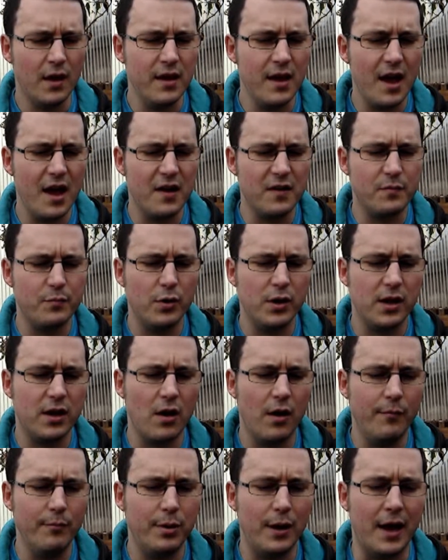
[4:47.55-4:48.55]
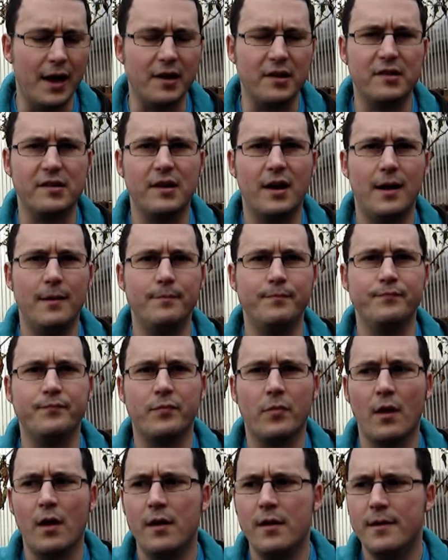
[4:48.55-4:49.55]
yeah, it's pretty complex.
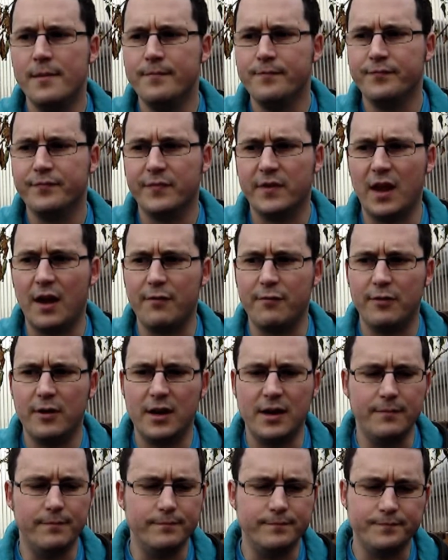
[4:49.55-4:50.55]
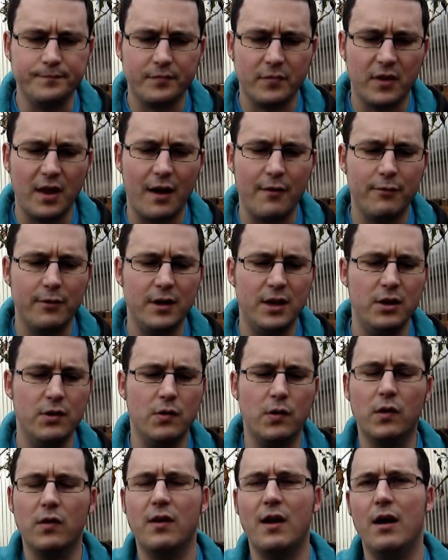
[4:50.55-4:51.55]
Definitely
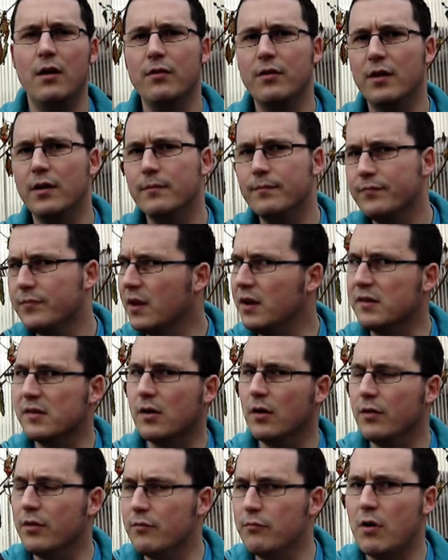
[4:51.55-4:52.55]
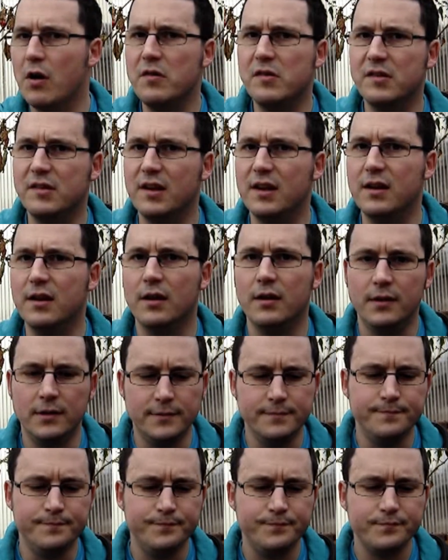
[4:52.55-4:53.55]
you can tell that it's got the roasted
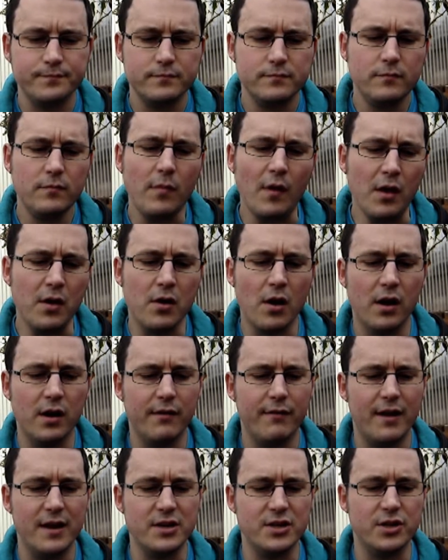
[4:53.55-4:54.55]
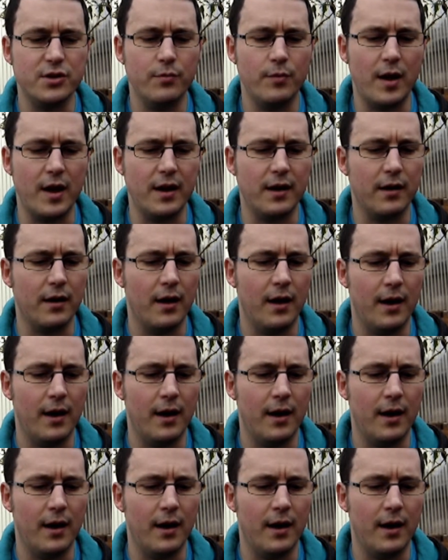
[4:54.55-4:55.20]
kind of edge to it.